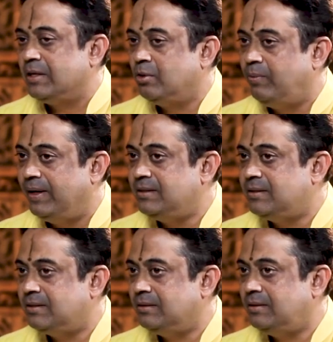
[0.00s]
So
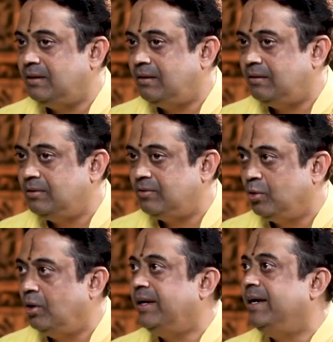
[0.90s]
once the
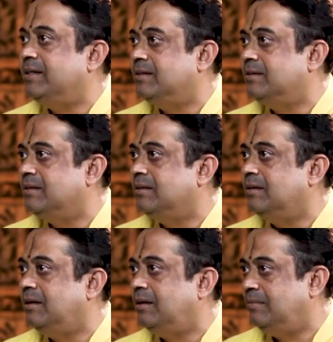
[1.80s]
soul gets
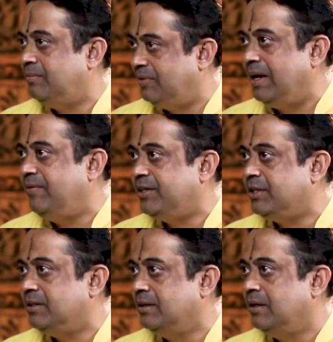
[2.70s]

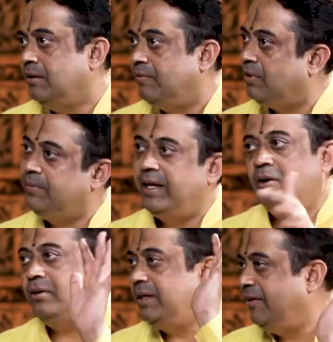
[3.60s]
salvation, from then
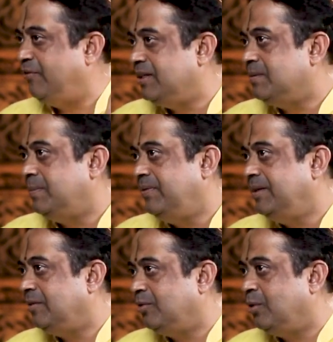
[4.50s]
on the difference between
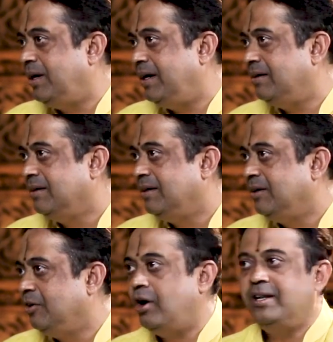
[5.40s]
the soul and
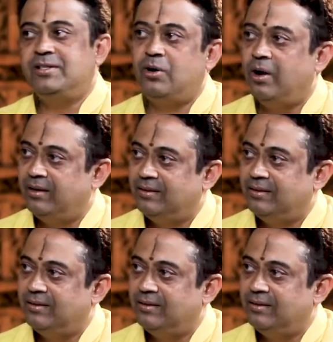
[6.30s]
God is gone.